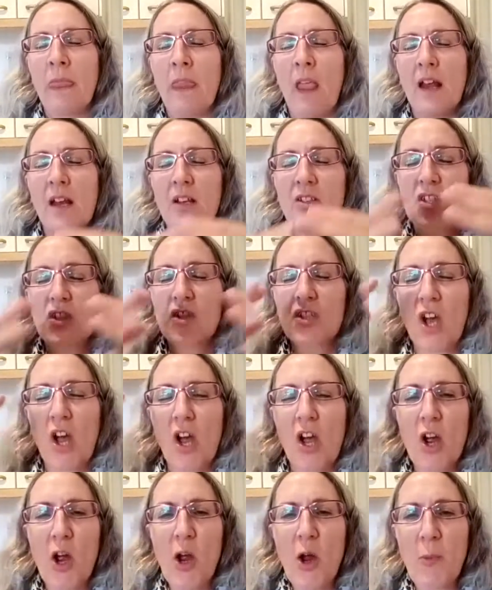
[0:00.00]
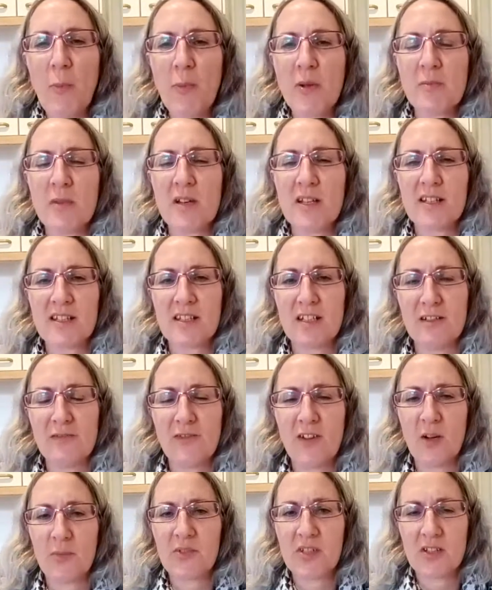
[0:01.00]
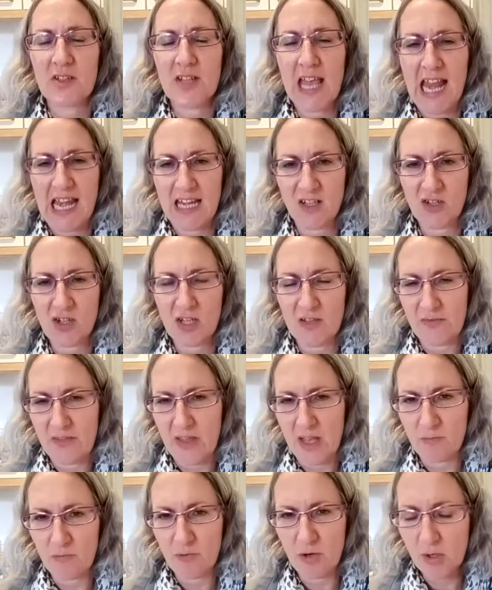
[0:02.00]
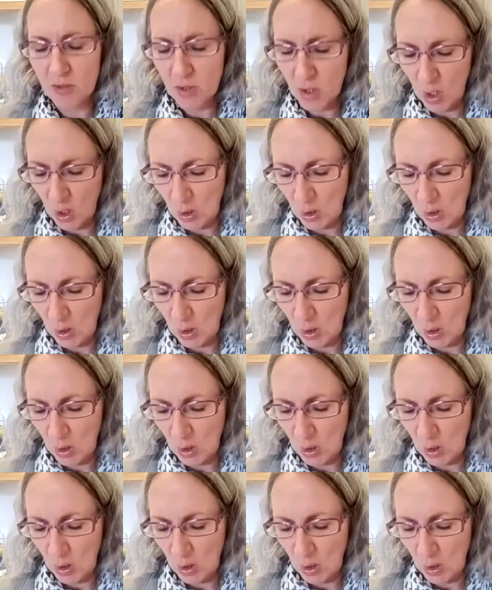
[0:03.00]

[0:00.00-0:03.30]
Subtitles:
and I just open myself up to the energy of that rune,